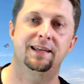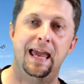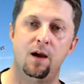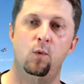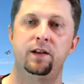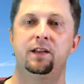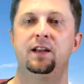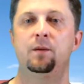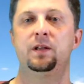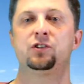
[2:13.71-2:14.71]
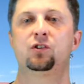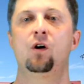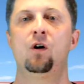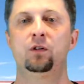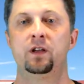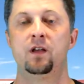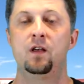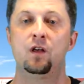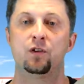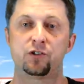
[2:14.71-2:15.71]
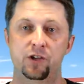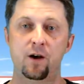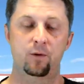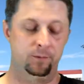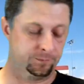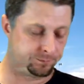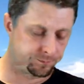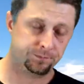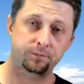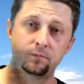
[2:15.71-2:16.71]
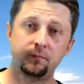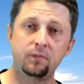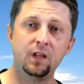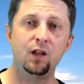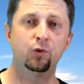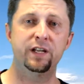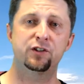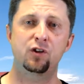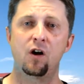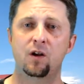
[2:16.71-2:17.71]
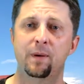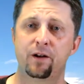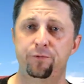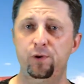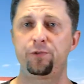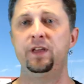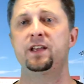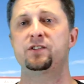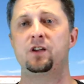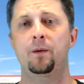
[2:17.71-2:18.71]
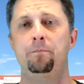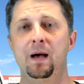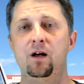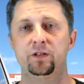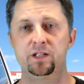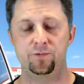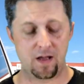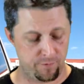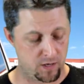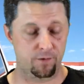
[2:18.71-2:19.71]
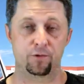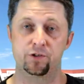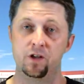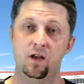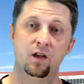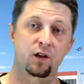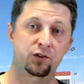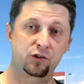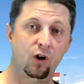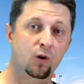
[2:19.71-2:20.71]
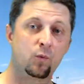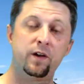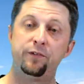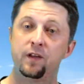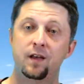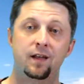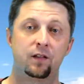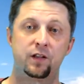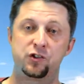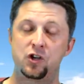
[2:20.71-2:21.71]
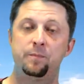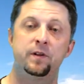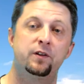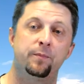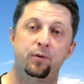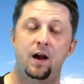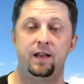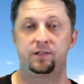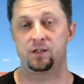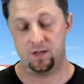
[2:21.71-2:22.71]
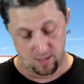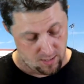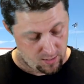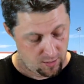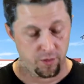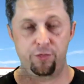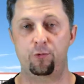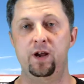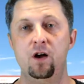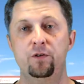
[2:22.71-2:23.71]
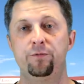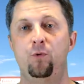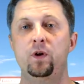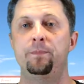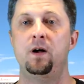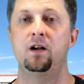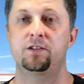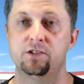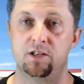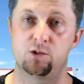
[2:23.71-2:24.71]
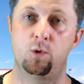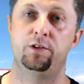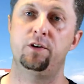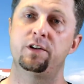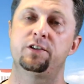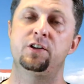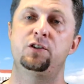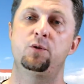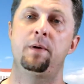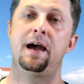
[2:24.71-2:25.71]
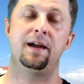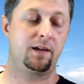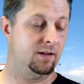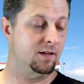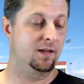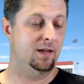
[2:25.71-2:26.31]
Can't wait to get them installed. So, let's talk about a few things about these valve covers. Start with, let's jump into the price. $340 is what they're gonna set you back.